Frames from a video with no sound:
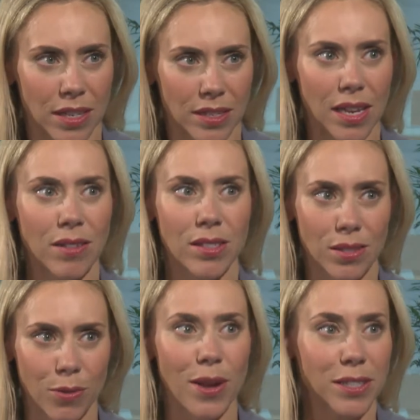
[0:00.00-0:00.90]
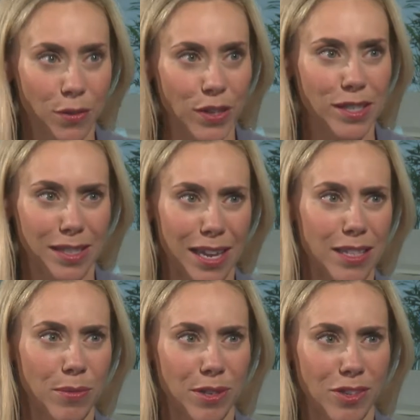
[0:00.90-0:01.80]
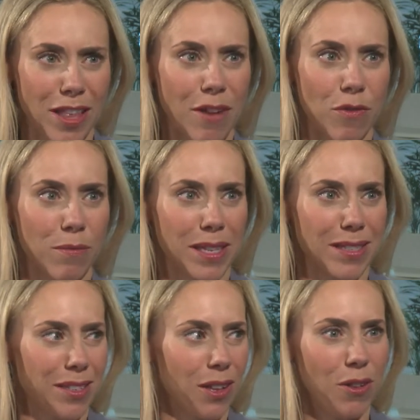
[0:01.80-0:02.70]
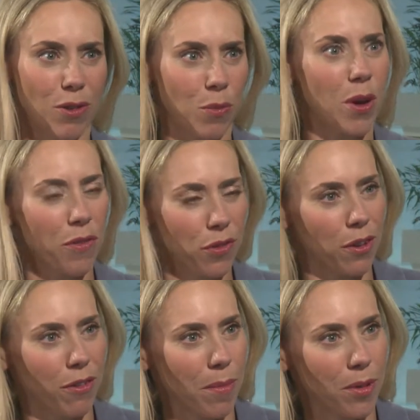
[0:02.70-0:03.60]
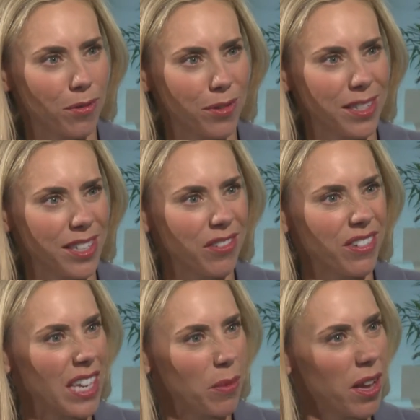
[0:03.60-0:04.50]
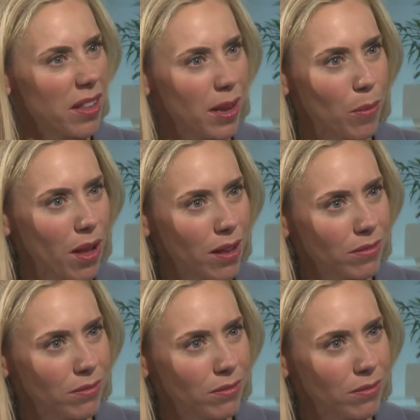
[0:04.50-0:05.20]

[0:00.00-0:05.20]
Sounds quite sophisticated, which therefore means it's a lot of work for the criminals. Is it really worth their while?